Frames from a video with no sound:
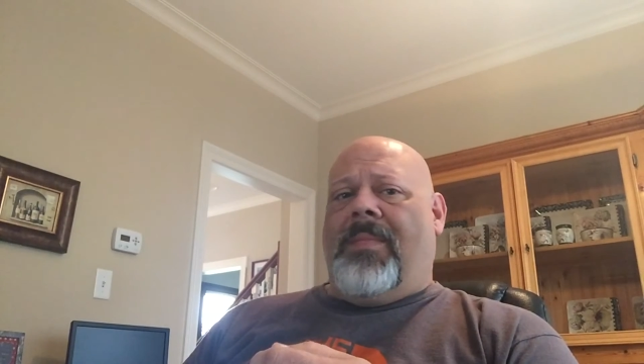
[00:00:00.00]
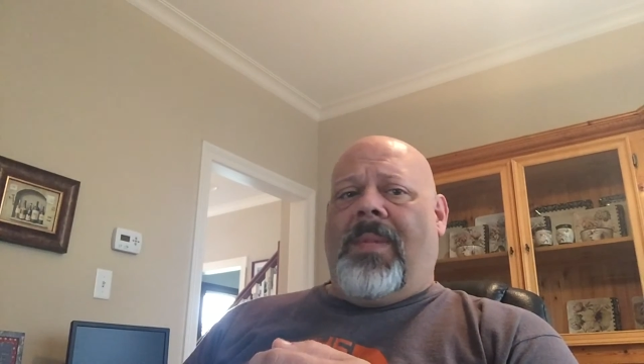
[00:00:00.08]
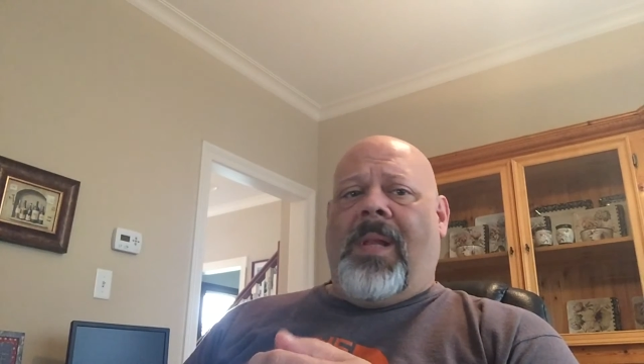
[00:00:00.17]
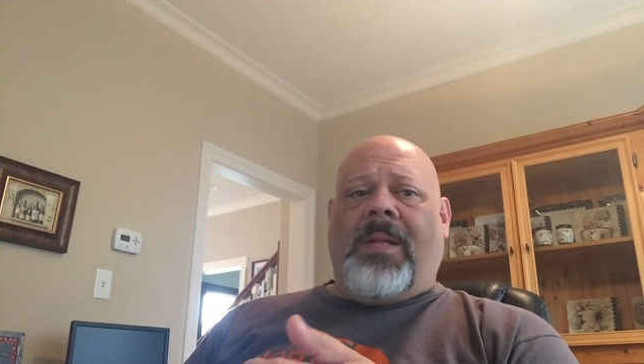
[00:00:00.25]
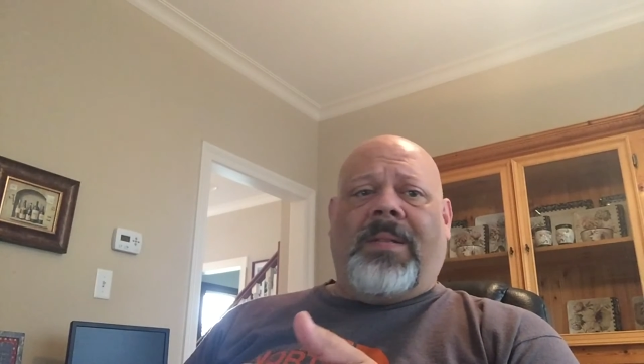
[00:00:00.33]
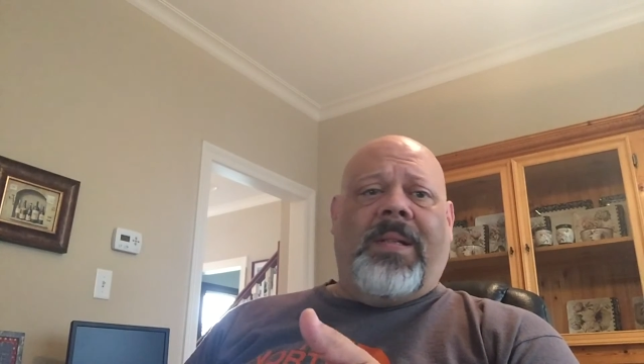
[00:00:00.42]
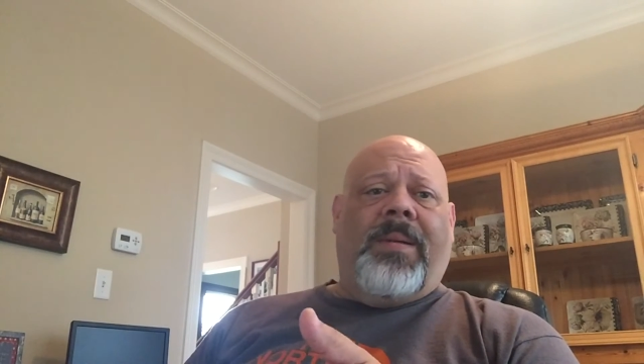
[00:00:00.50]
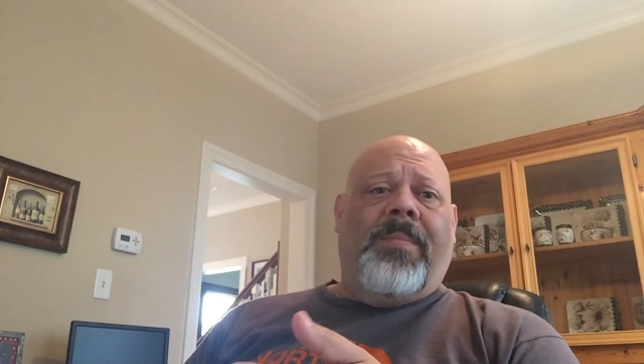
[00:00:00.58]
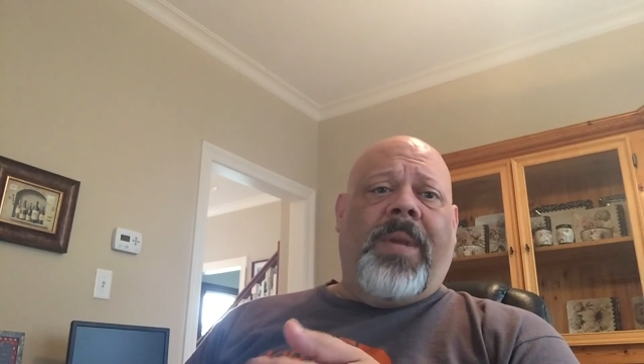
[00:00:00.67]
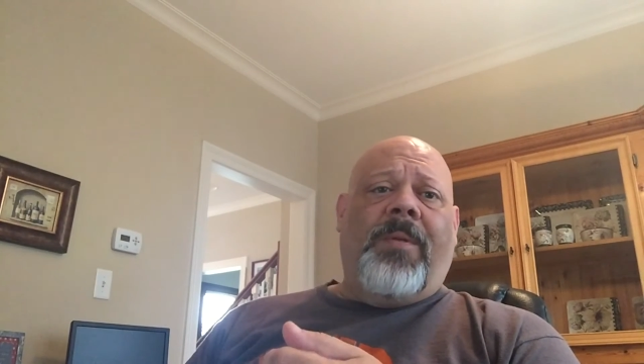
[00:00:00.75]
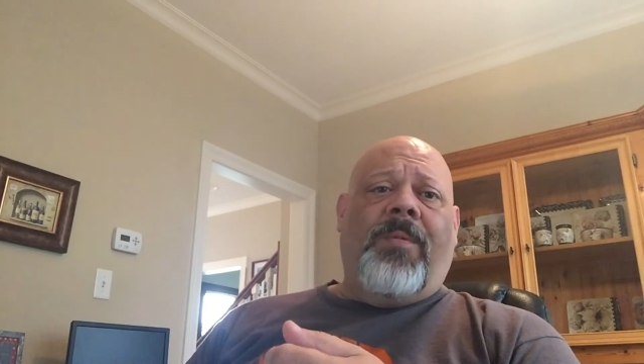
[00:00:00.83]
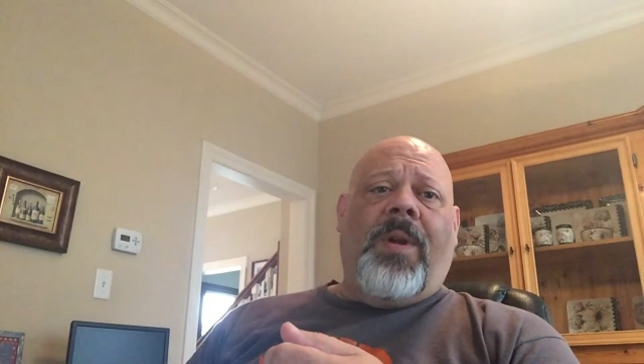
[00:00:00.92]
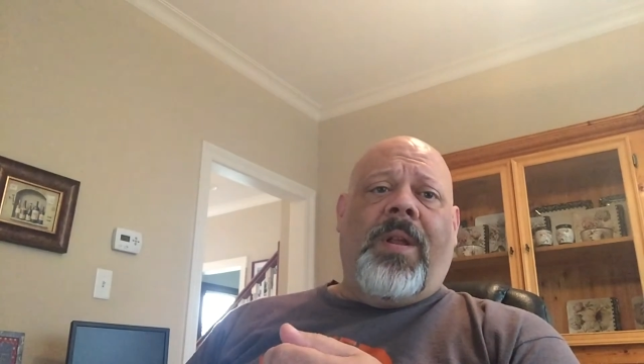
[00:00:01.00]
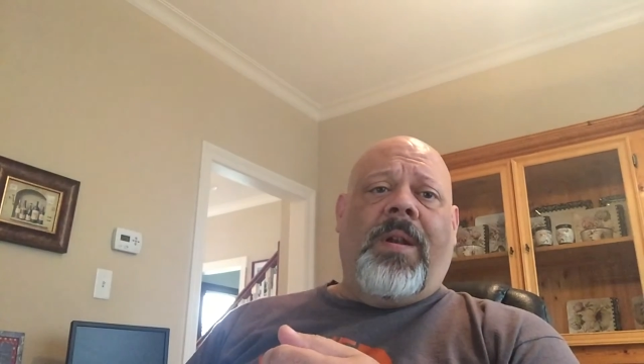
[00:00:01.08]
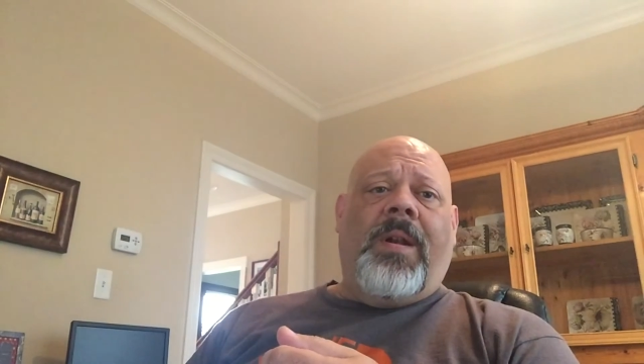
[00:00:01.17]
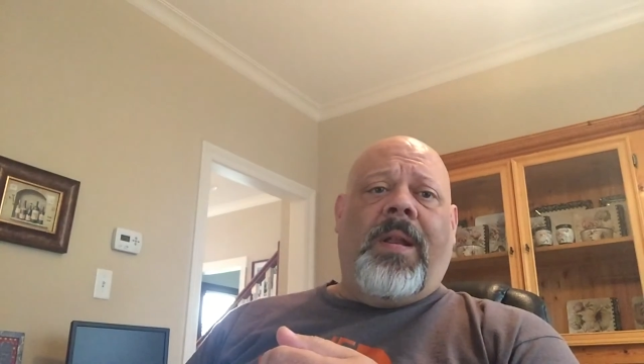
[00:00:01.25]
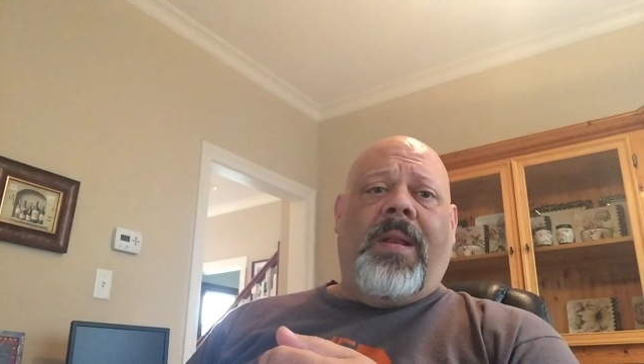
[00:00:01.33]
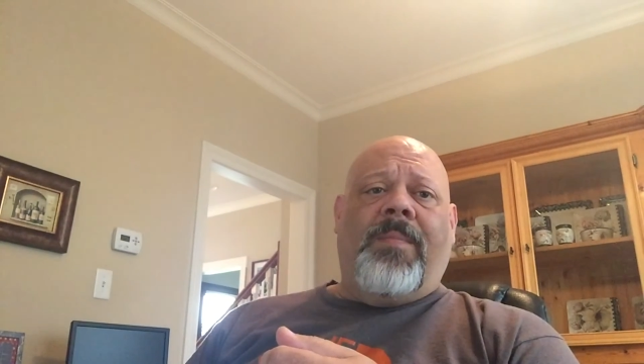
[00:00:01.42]
Like I said, me
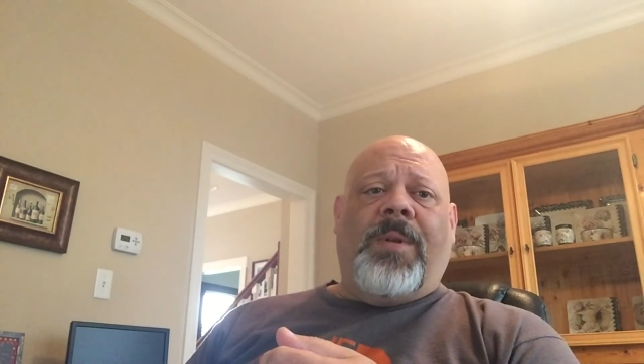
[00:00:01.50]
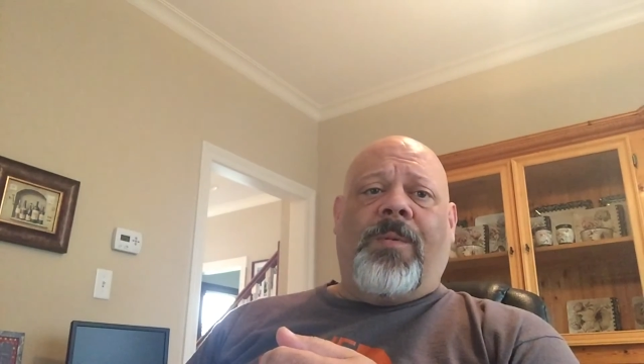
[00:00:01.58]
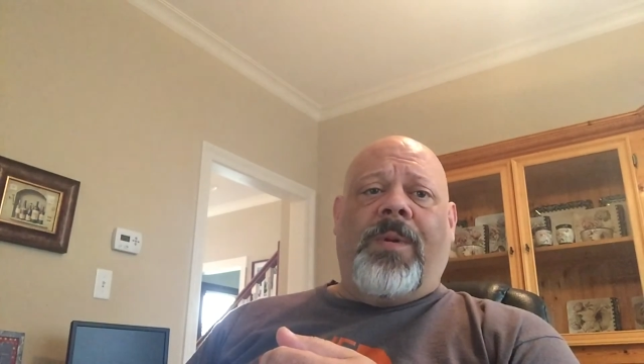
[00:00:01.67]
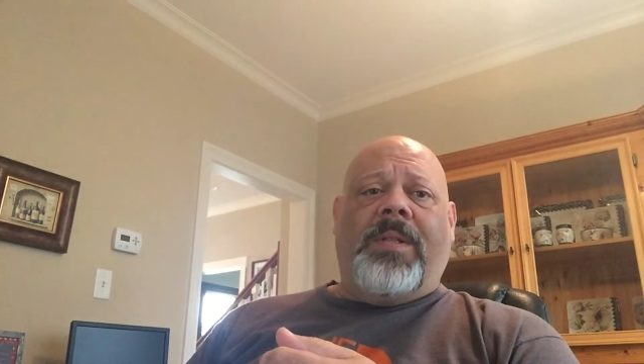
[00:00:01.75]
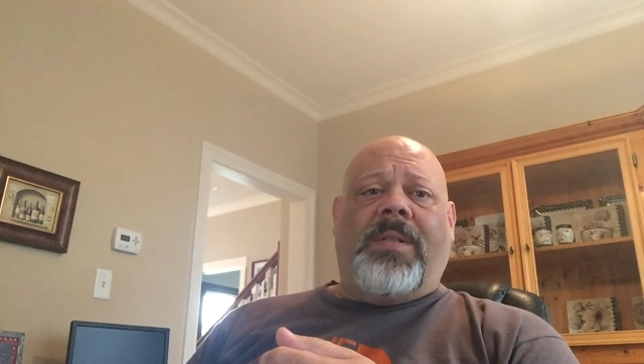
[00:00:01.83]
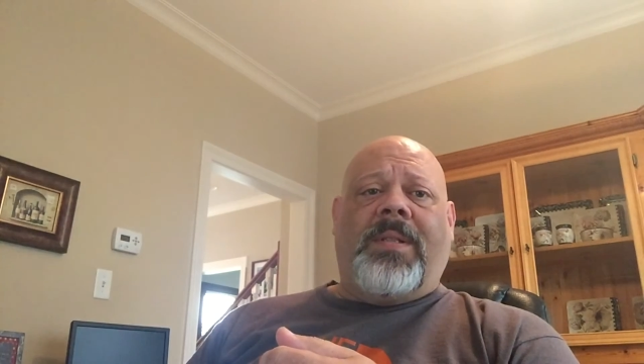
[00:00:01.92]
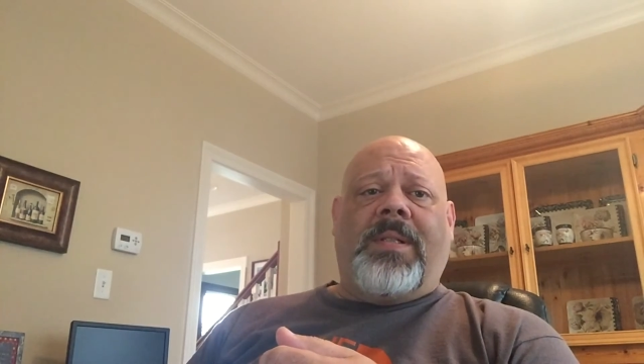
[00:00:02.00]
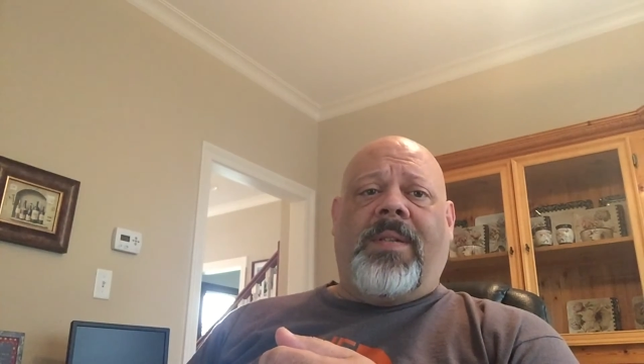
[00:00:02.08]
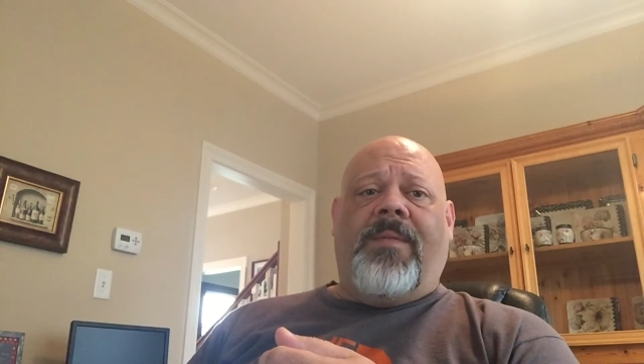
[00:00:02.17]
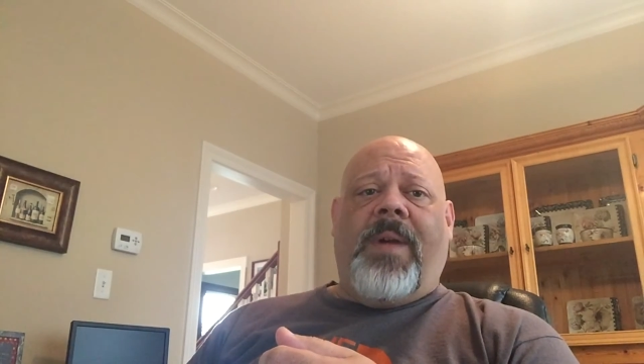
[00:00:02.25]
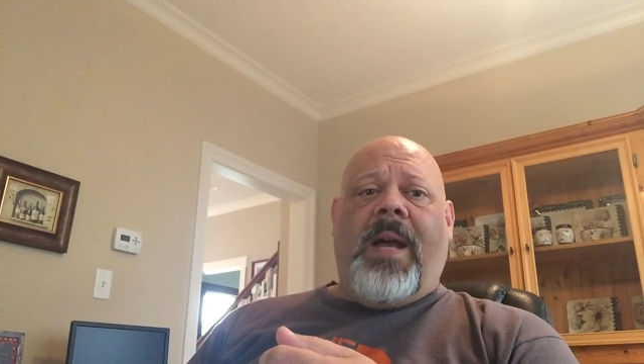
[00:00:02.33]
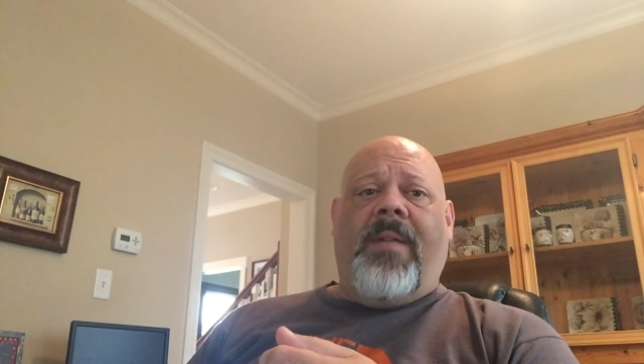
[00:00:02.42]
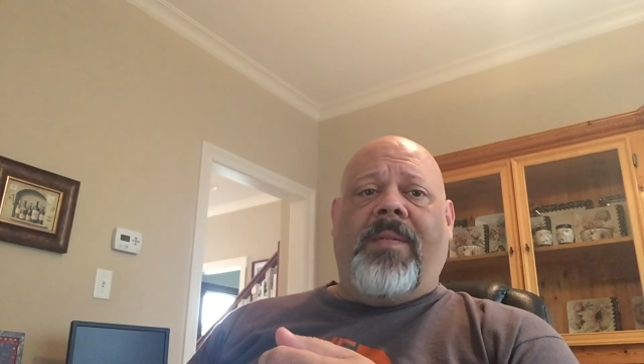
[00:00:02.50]
running it between 65